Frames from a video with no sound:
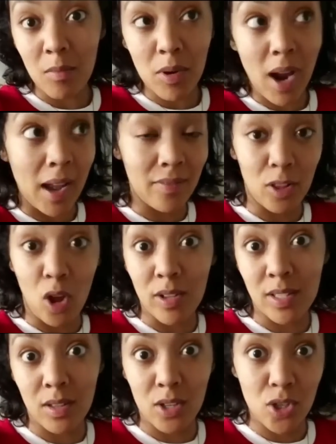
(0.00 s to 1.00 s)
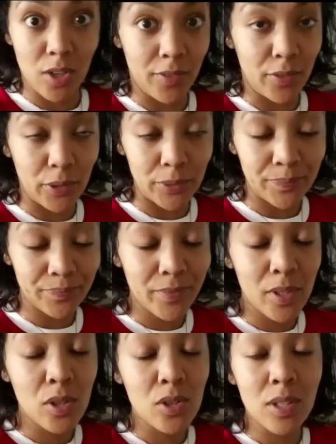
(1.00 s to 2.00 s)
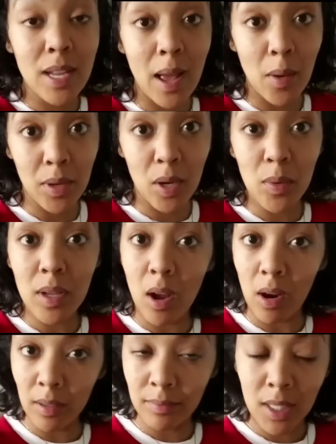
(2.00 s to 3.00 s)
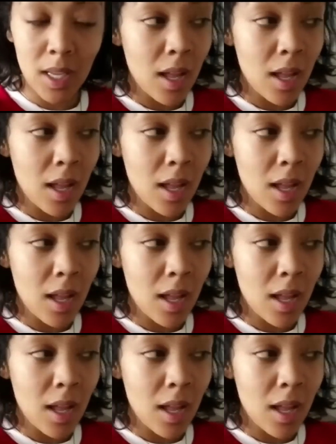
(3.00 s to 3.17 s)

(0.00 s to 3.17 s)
were kind of lost in the shuffle. So now here we are.